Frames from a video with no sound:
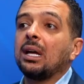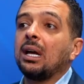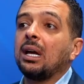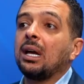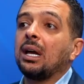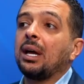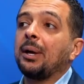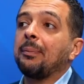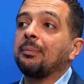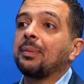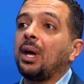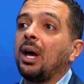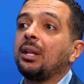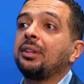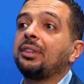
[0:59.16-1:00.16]

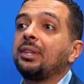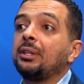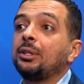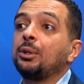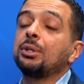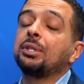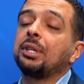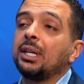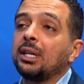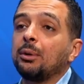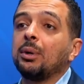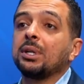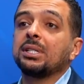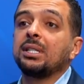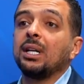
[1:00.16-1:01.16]
The other new
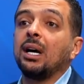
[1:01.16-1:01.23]
thing was